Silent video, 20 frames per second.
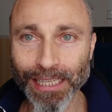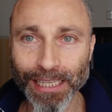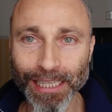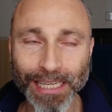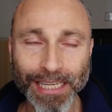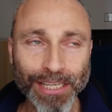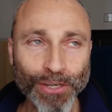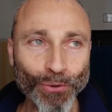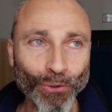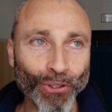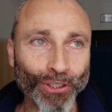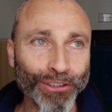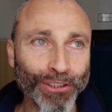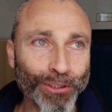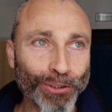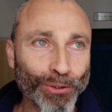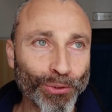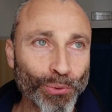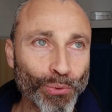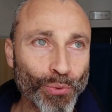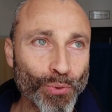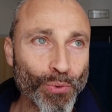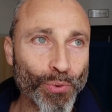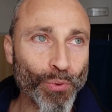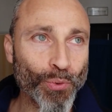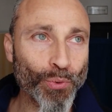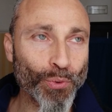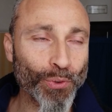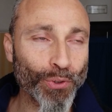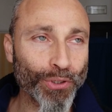in order
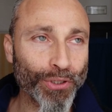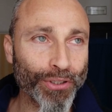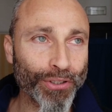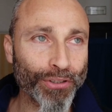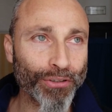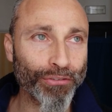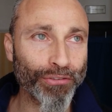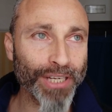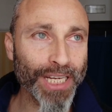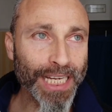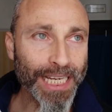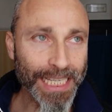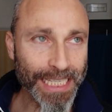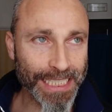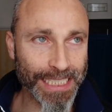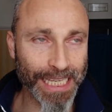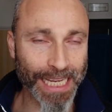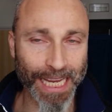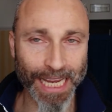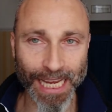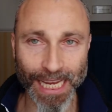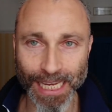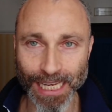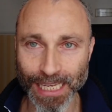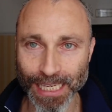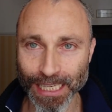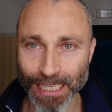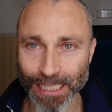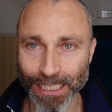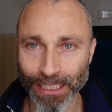to really
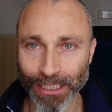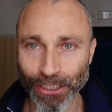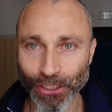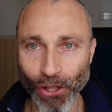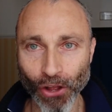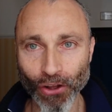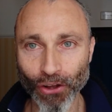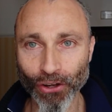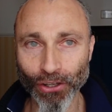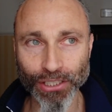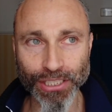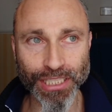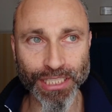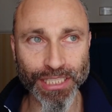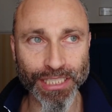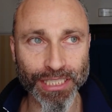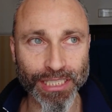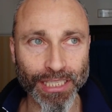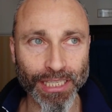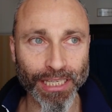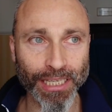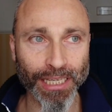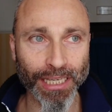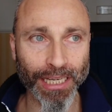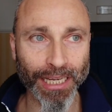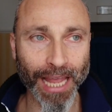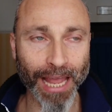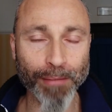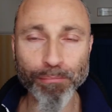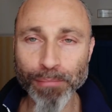say dogs
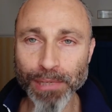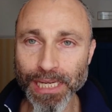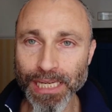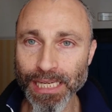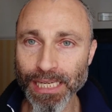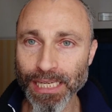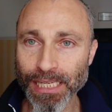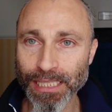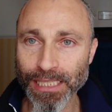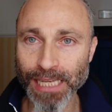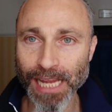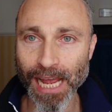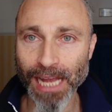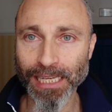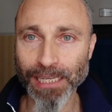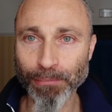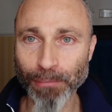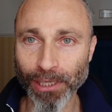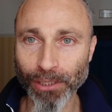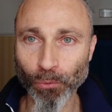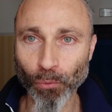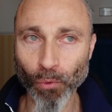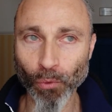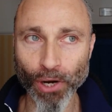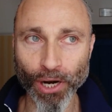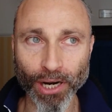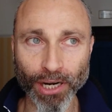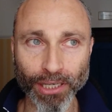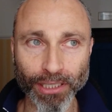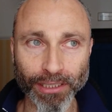can be the animal
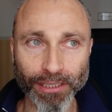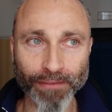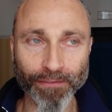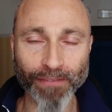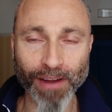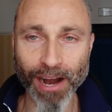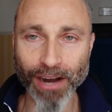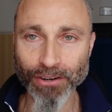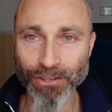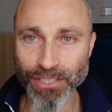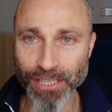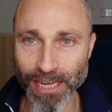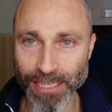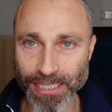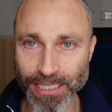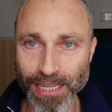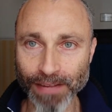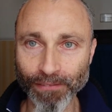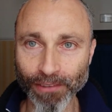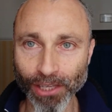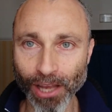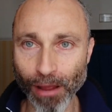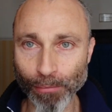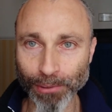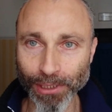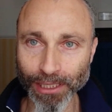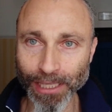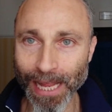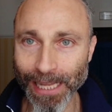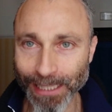where the virus has
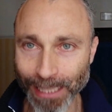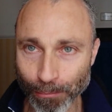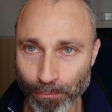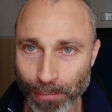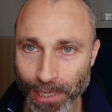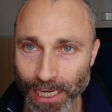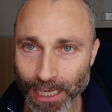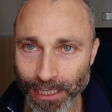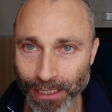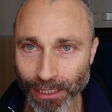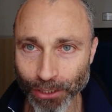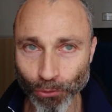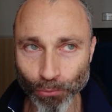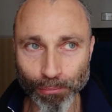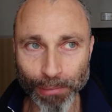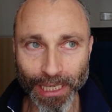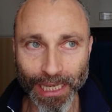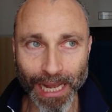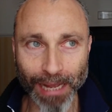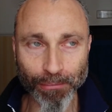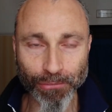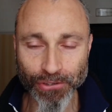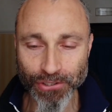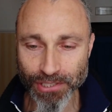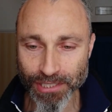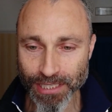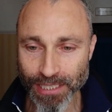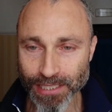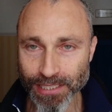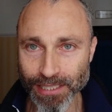developed that ability to become
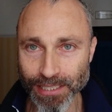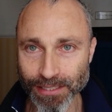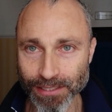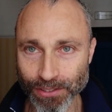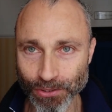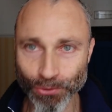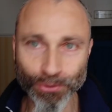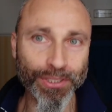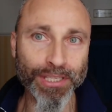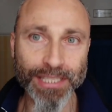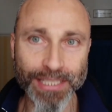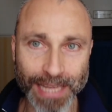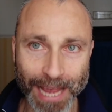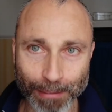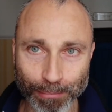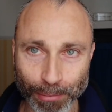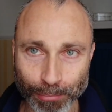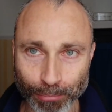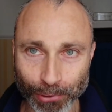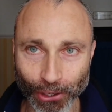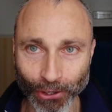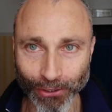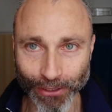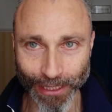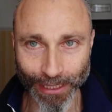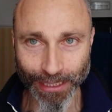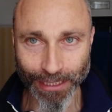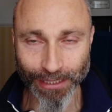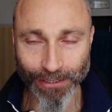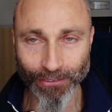resistant to the ZAP
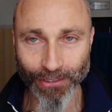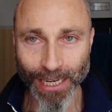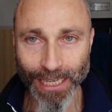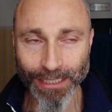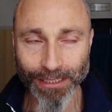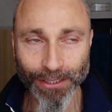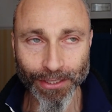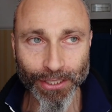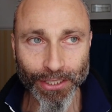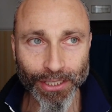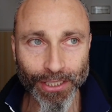protein, right?